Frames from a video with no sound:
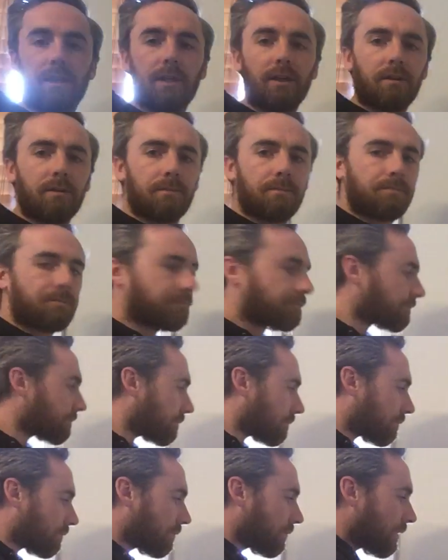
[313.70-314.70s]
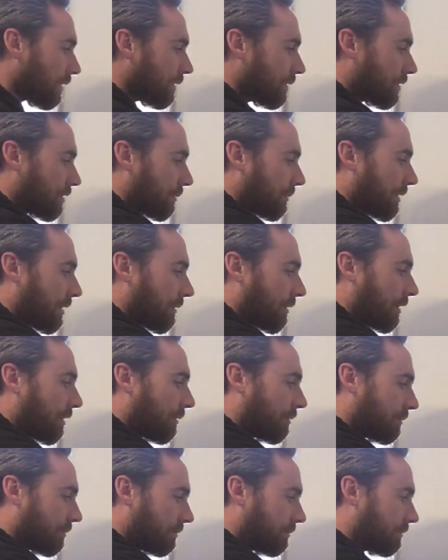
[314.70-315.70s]
later. So we don't
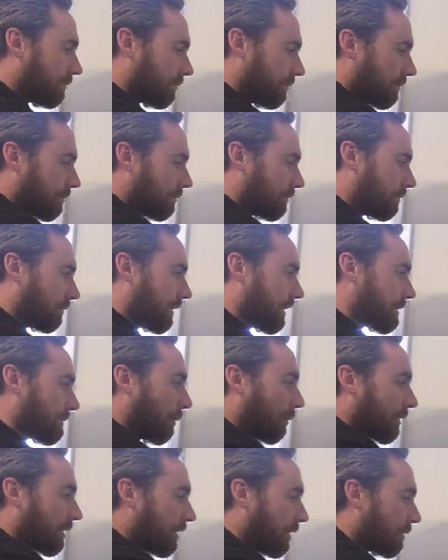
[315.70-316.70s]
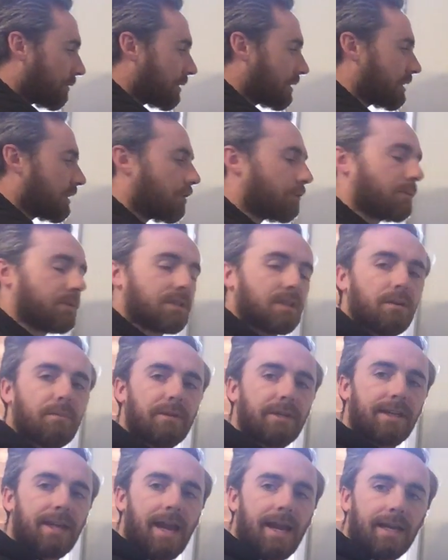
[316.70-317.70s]
know this, but we know the slope is going to
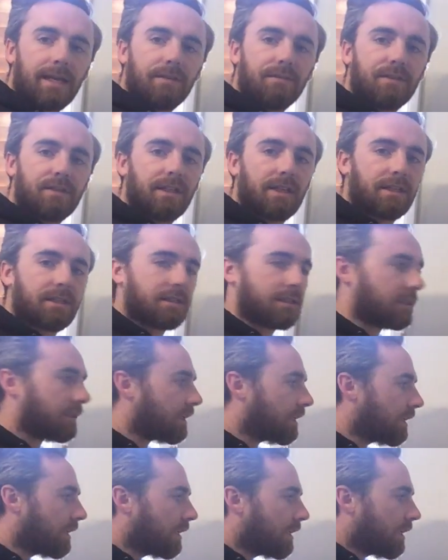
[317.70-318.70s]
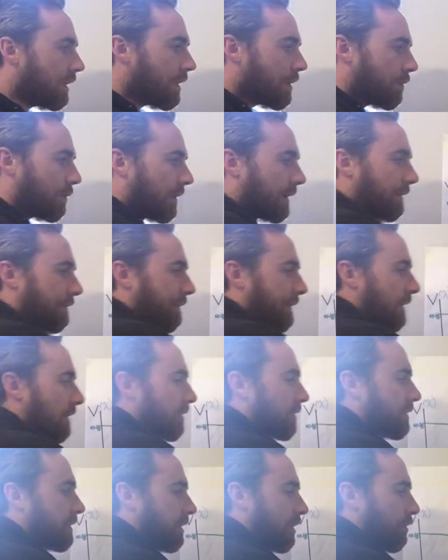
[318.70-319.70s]
be negative 6. The way to figure
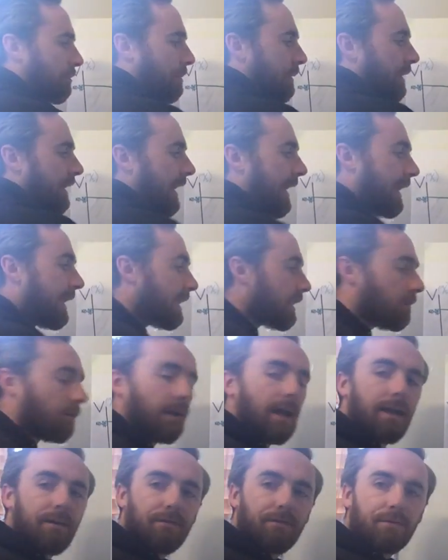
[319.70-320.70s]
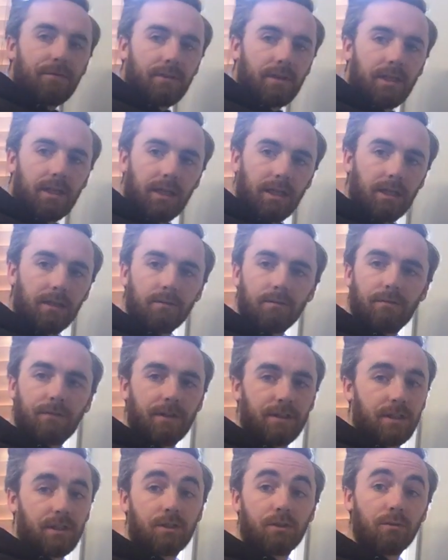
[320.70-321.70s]
out a slope on any graph in
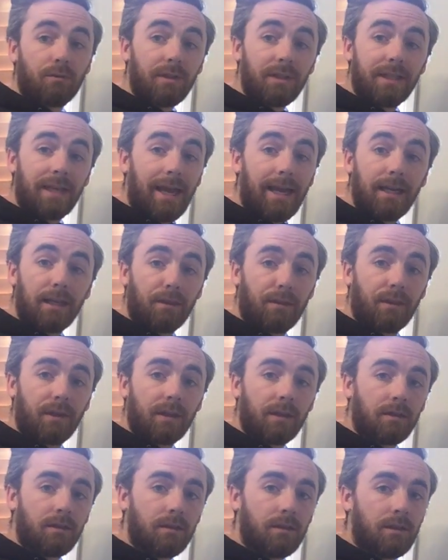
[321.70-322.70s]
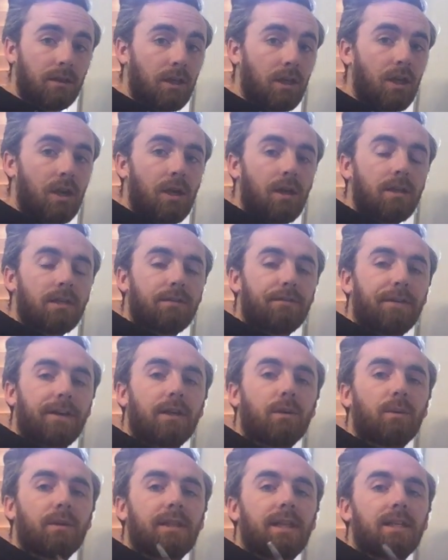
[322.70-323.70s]
physics, or really anything, to find
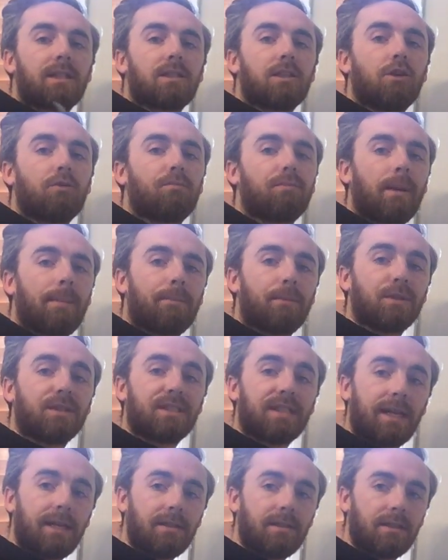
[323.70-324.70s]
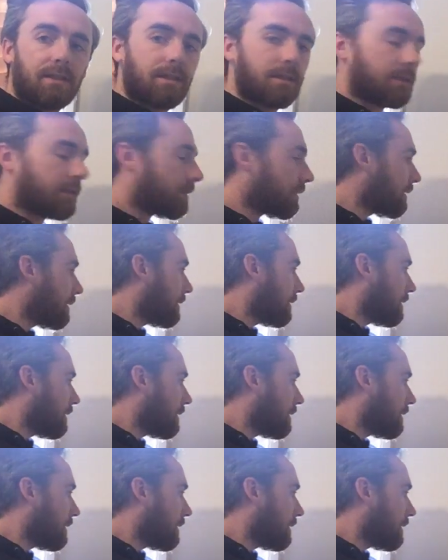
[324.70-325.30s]
out what that slope represents,